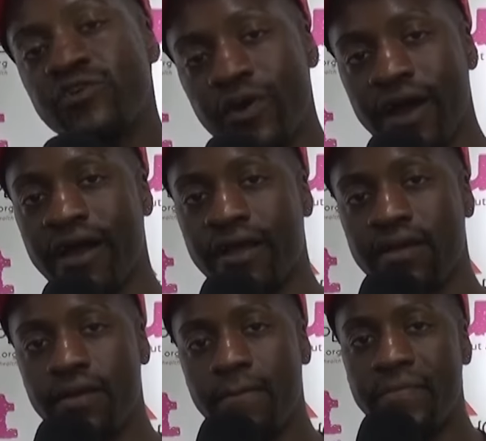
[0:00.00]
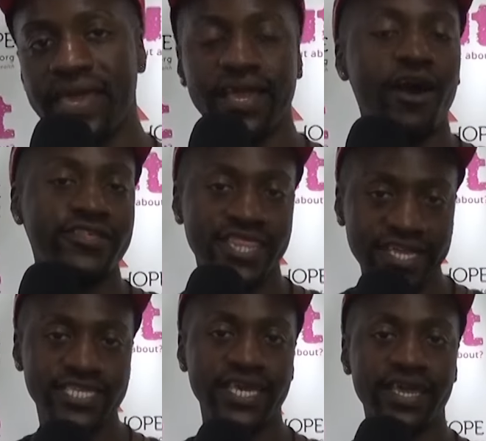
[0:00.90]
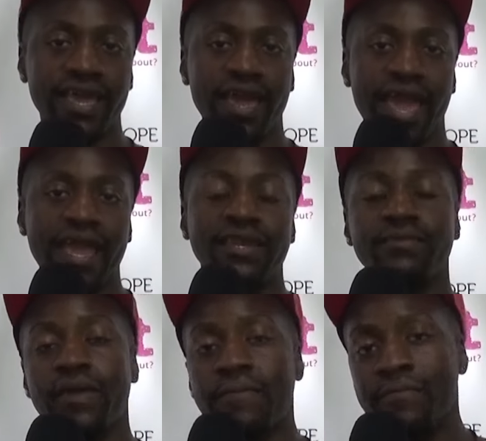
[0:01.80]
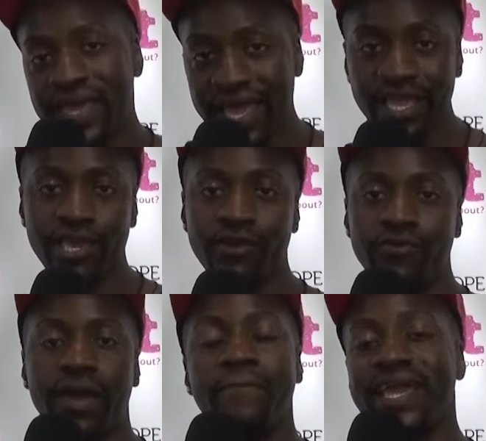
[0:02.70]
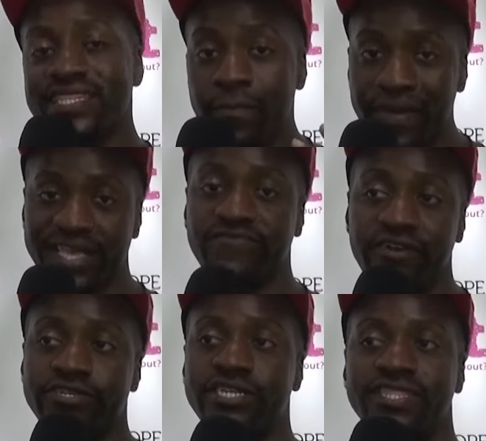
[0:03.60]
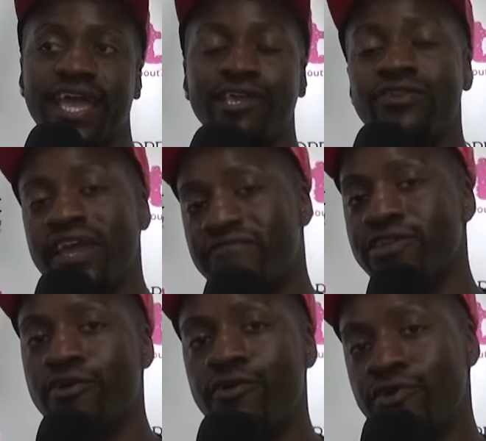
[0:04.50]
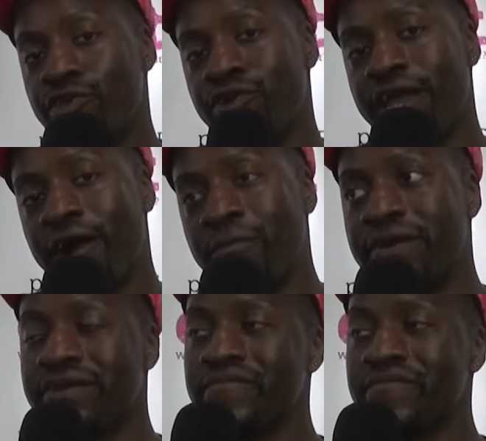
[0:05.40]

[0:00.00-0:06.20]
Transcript: you are, being authentic and being you and being the best version of that, you never know who you're helping.